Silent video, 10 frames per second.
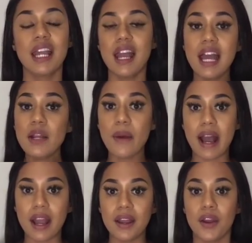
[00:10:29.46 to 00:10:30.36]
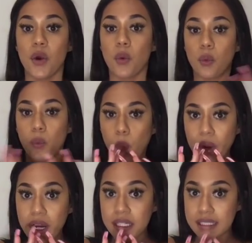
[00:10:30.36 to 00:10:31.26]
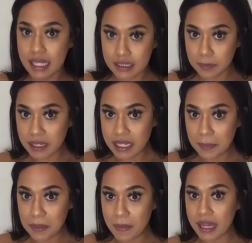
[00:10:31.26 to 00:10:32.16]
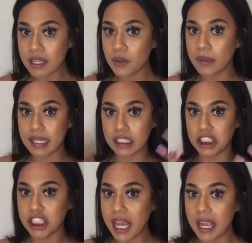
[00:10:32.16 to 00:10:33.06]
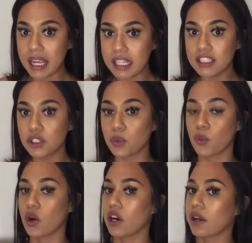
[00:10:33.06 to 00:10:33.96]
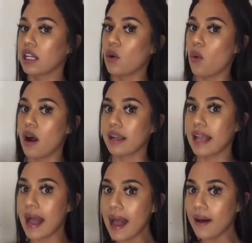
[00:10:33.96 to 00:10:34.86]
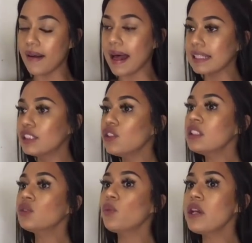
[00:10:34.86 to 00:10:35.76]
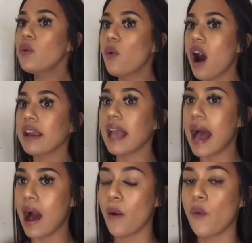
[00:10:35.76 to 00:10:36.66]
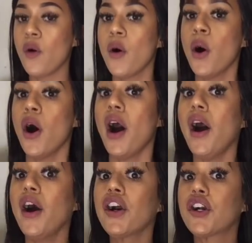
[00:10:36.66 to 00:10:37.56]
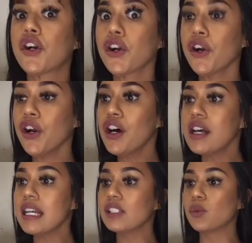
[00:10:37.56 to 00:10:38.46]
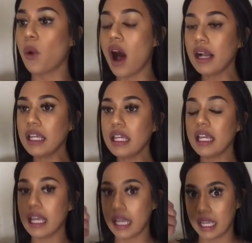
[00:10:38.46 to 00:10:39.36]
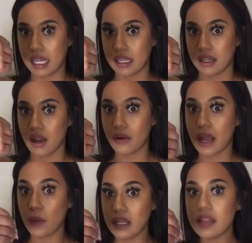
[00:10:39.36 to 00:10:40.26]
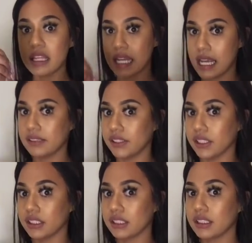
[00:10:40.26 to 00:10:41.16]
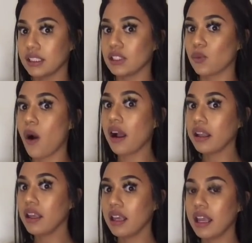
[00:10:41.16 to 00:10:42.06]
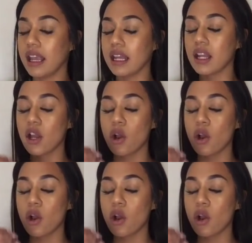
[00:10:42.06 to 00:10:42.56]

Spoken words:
anyway, we're done splitting up the money. We get change. We're going to walk out. As soon as we walk out, a girl is walking in. Okay, one of the dancers is walking in.